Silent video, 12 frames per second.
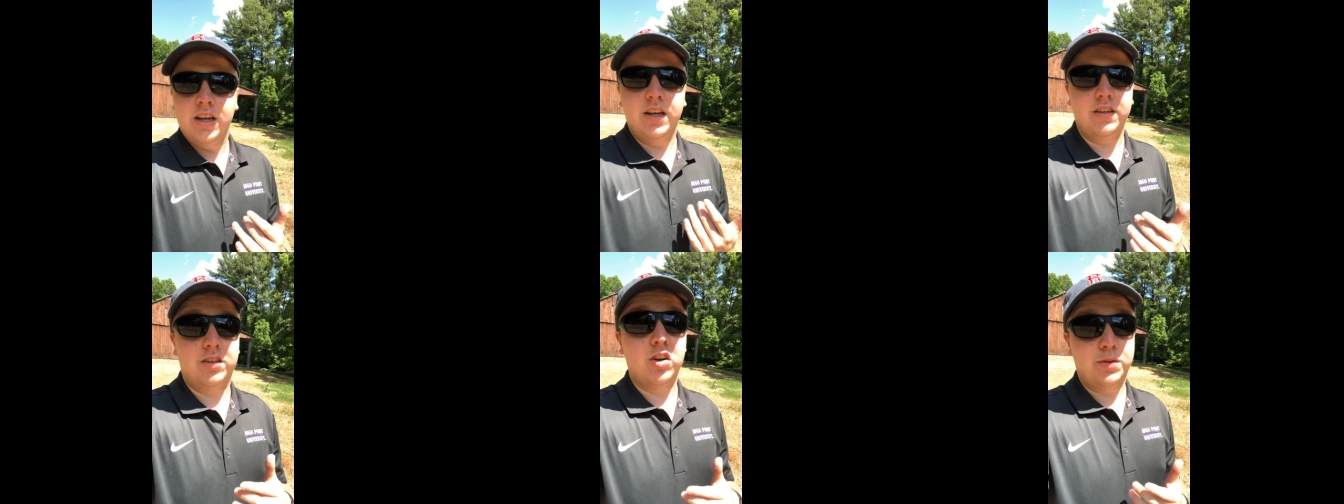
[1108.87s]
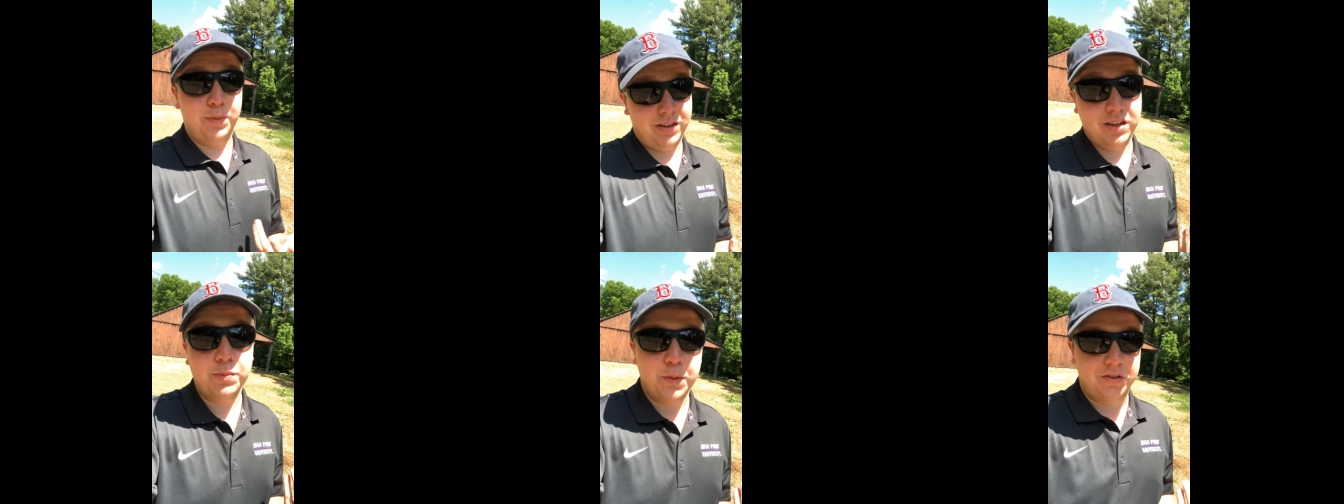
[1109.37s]
So it's been
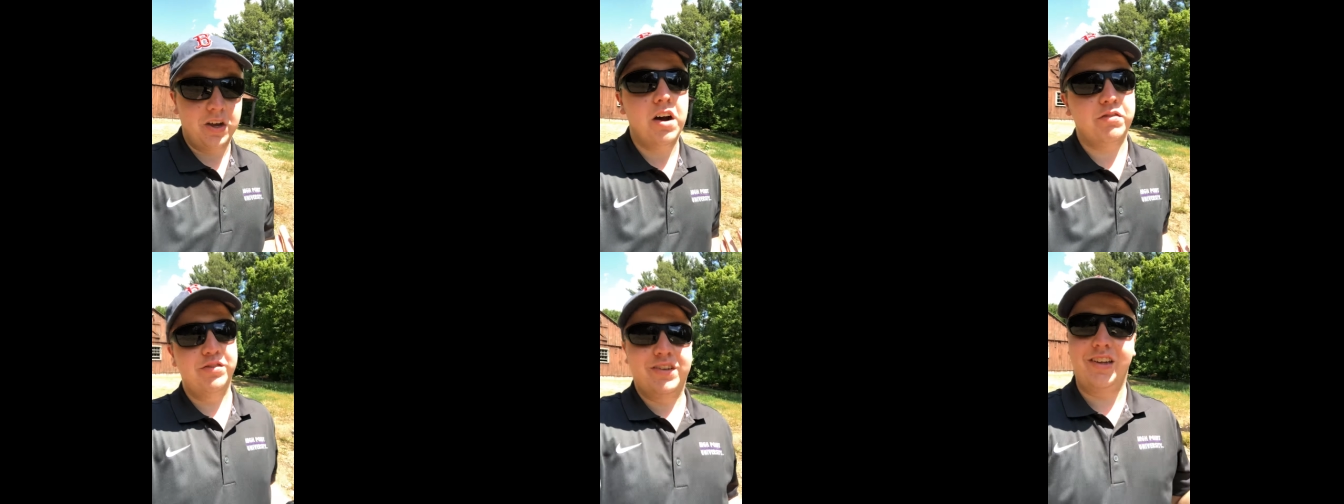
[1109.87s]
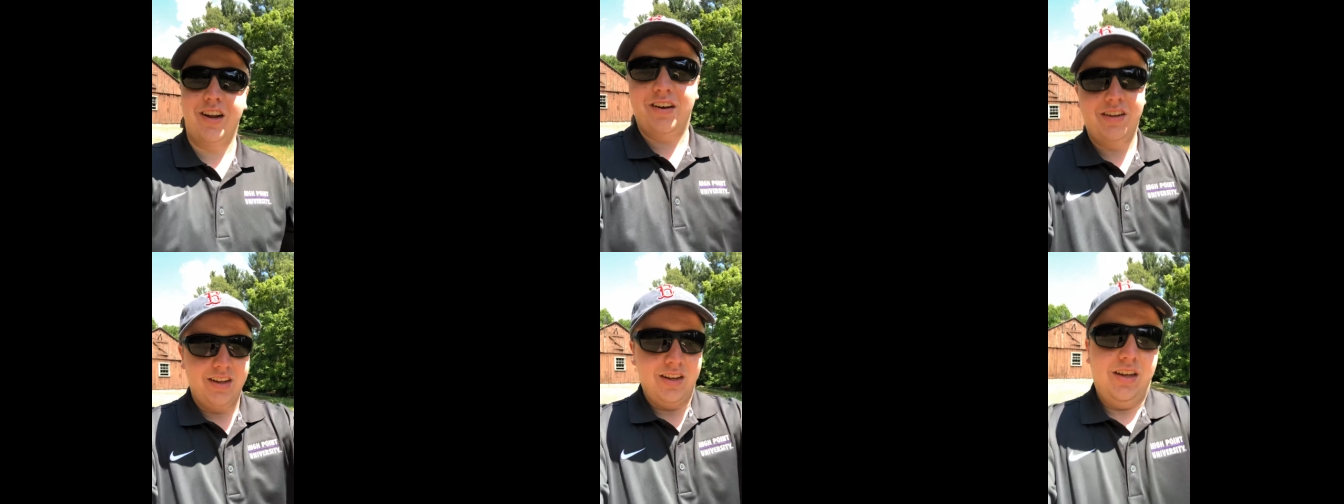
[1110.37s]
it's been tough, yeah,
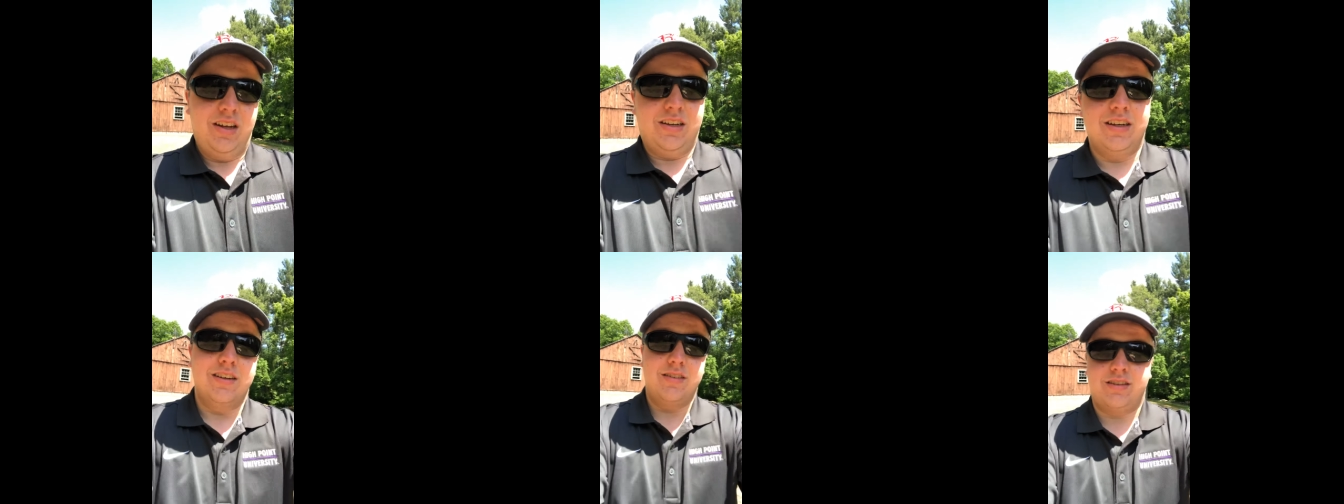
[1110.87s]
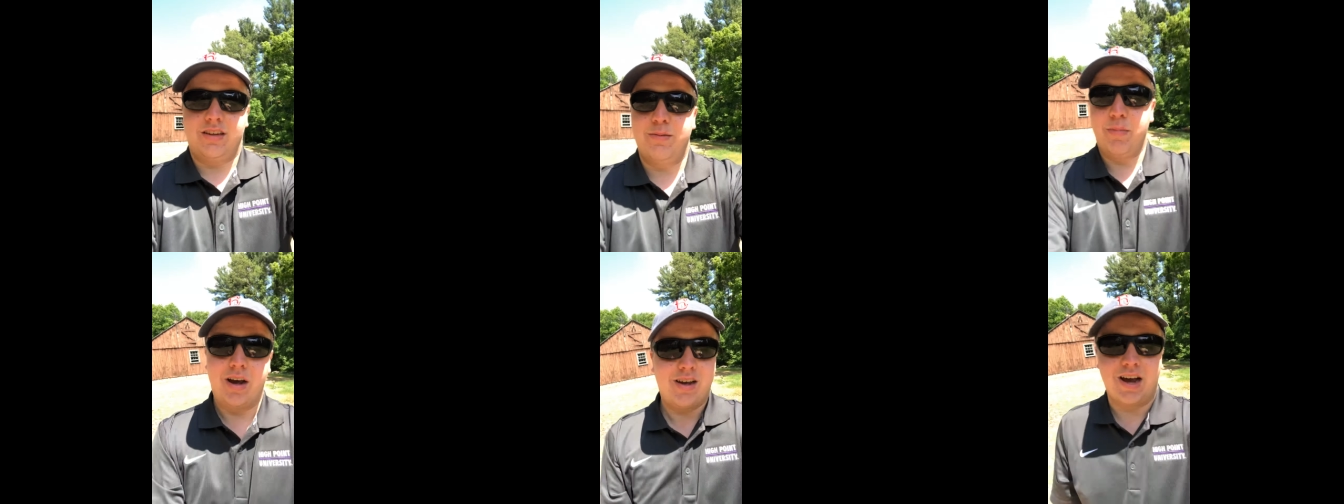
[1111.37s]
because in
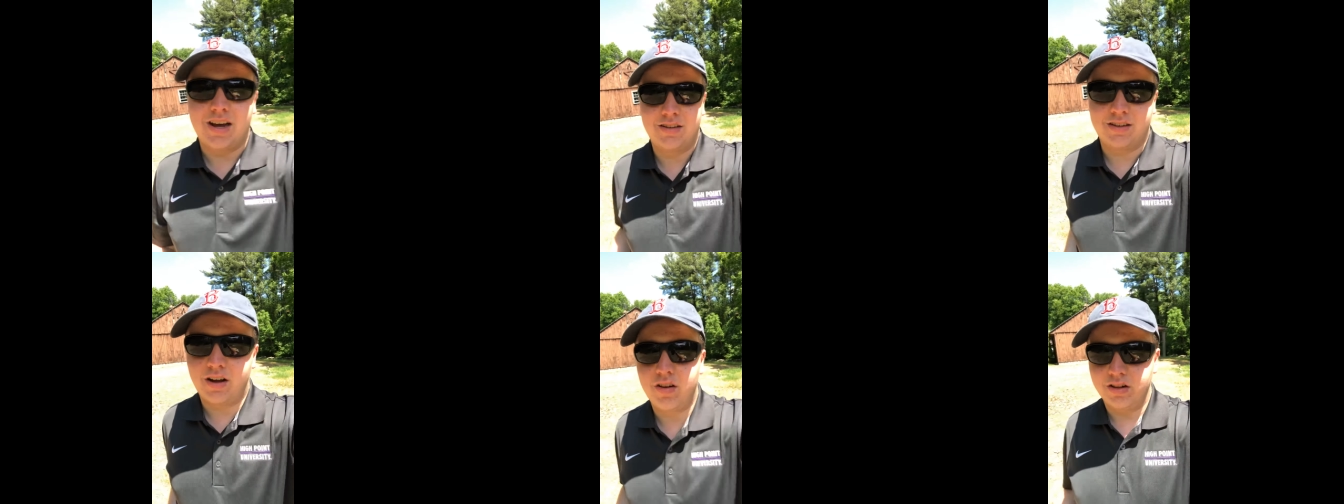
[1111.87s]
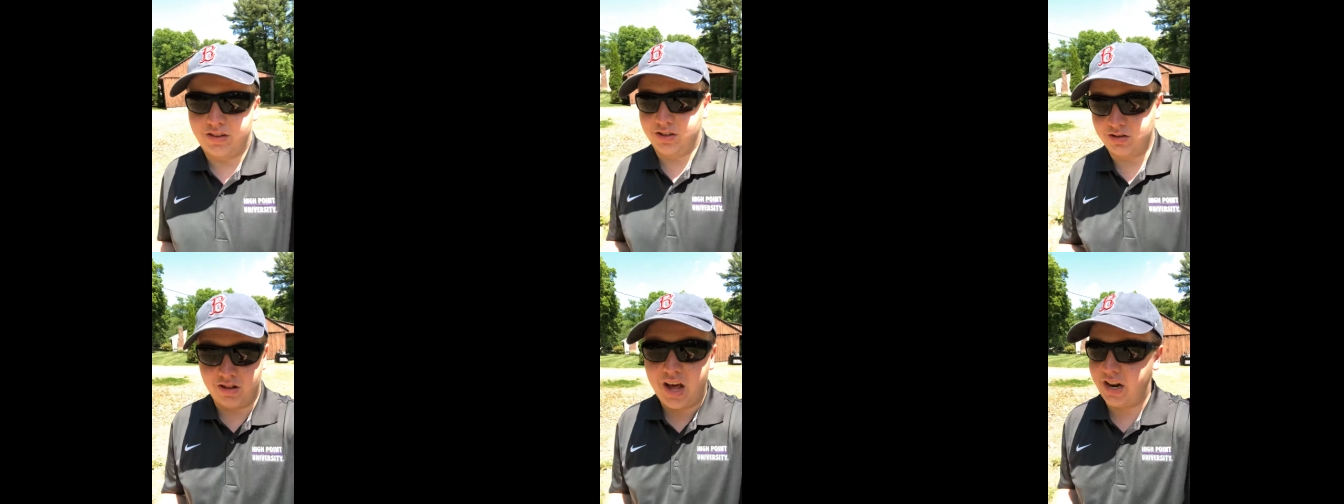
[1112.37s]
my eyes, I'll, there's
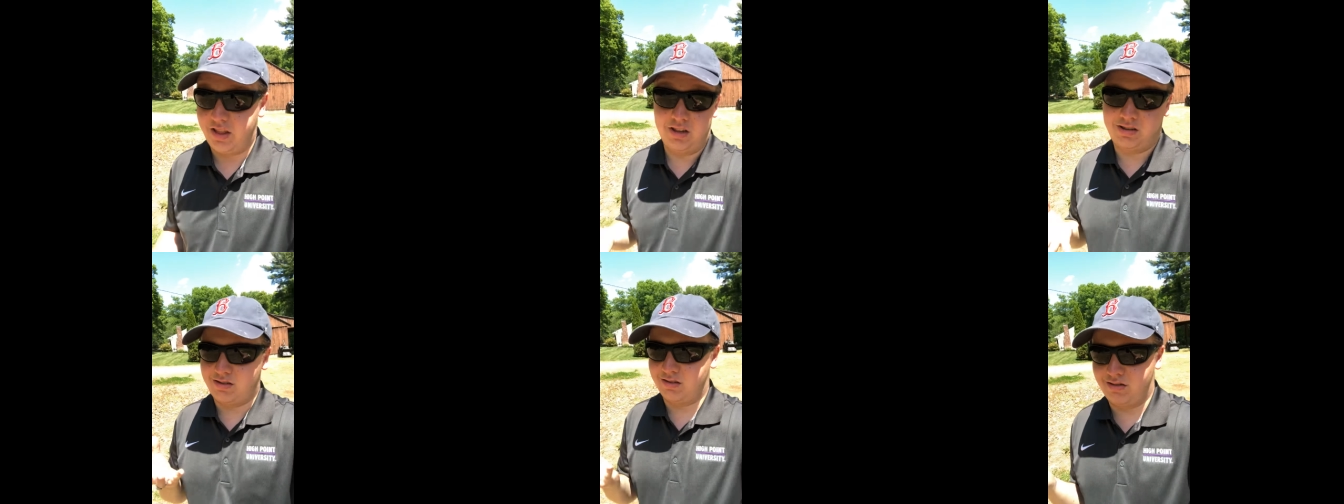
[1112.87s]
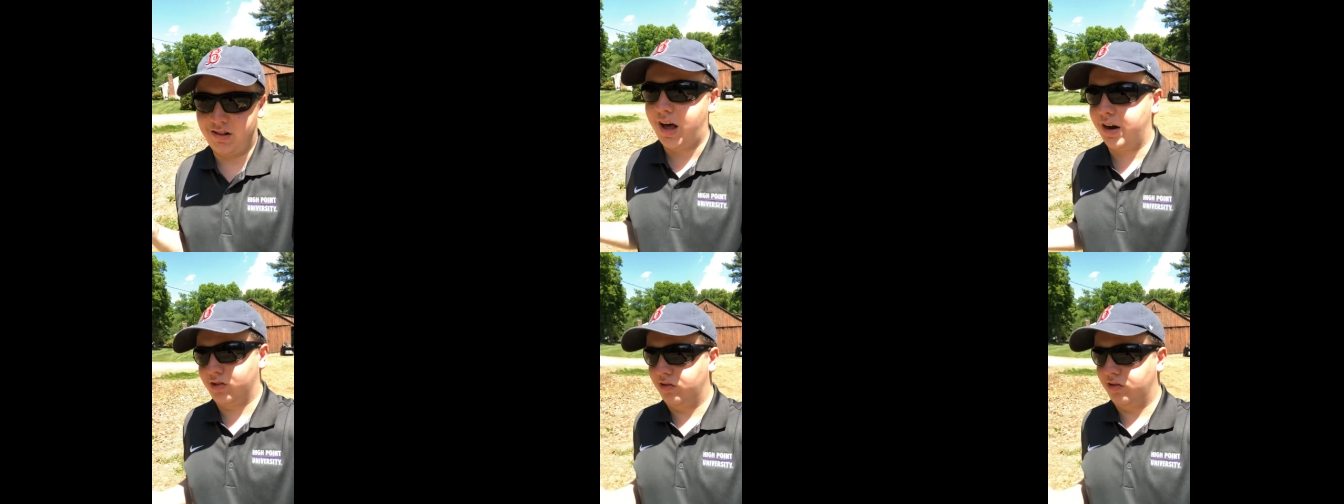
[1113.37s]
a lot there's a lot of